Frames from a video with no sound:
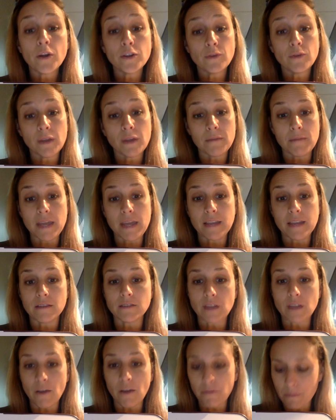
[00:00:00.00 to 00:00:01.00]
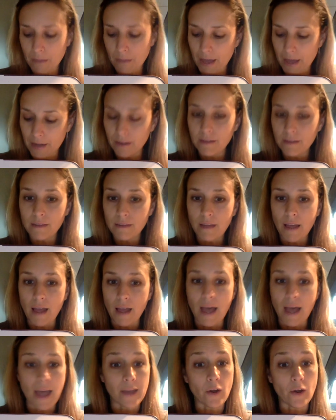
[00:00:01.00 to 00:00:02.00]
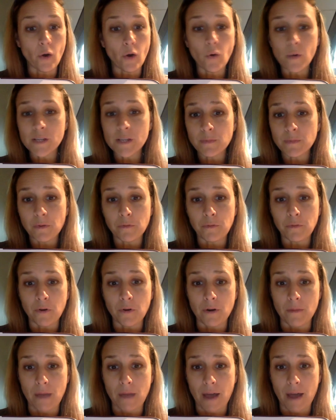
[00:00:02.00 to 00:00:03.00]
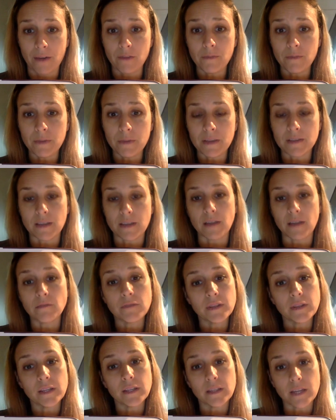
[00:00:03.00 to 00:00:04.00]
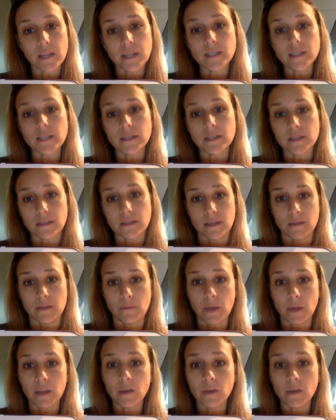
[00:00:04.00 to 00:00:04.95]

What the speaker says: you can make yourself a model. I always prefer a model because I really like to see my